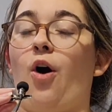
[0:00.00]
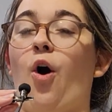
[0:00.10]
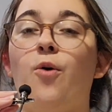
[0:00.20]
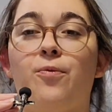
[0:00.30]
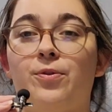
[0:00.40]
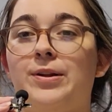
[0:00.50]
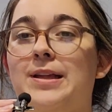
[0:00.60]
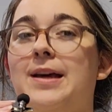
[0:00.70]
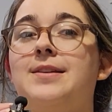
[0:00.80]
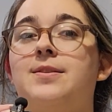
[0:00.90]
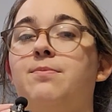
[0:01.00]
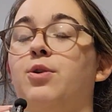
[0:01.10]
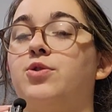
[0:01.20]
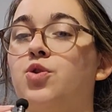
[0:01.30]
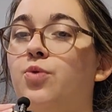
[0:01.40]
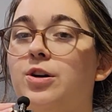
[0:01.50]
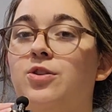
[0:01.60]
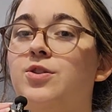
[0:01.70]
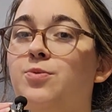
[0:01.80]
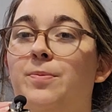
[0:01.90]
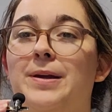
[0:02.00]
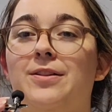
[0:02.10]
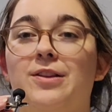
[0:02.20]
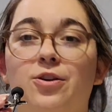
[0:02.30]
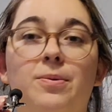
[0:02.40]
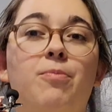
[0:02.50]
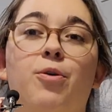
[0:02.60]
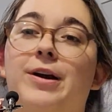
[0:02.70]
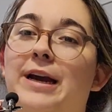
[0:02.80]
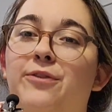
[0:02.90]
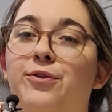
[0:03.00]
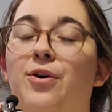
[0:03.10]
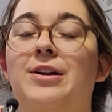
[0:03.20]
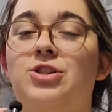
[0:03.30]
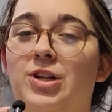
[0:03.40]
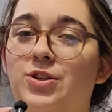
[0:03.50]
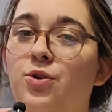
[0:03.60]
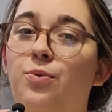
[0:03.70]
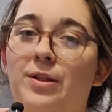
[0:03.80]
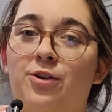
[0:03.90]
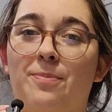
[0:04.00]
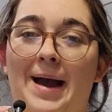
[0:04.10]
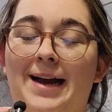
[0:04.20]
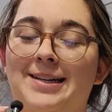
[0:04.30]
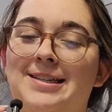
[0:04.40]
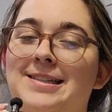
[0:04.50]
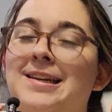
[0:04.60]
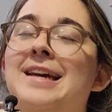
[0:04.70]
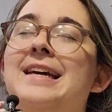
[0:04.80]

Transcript: hopefully, that some postal workers will be a little bit more careful and gentle with your packages.